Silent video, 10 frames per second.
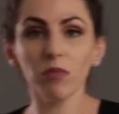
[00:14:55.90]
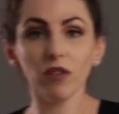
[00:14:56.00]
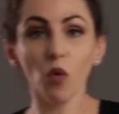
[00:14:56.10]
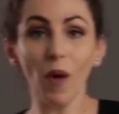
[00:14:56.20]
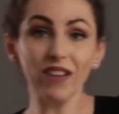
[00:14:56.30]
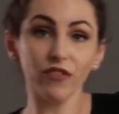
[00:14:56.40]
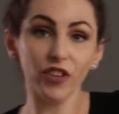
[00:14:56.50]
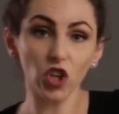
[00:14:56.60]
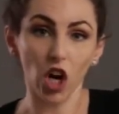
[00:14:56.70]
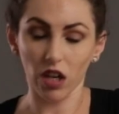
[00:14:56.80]
bit of a white
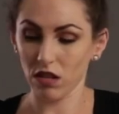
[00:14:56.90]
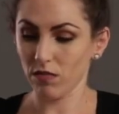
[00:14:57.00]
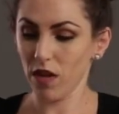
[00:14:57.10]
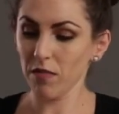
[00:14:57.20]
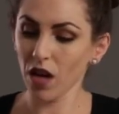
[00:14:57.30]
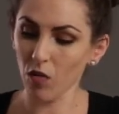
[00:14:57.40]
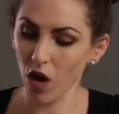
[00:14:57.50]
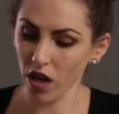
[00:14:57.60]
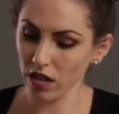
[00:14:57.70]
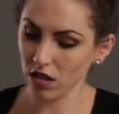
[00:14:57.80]
fill card. Maybe I
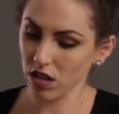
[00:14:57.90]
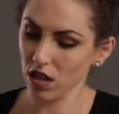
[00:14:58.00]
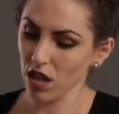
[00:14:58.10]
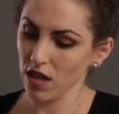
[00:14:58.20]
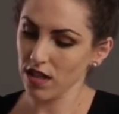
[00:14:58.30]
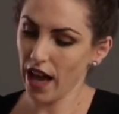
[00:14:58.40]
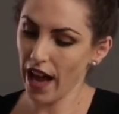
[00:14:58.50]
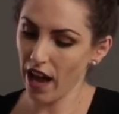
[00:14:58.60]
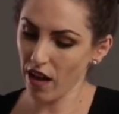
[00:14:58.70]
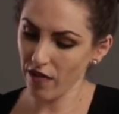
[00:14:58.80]
want to
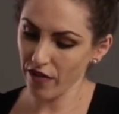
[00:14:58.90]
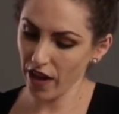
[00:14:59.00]
have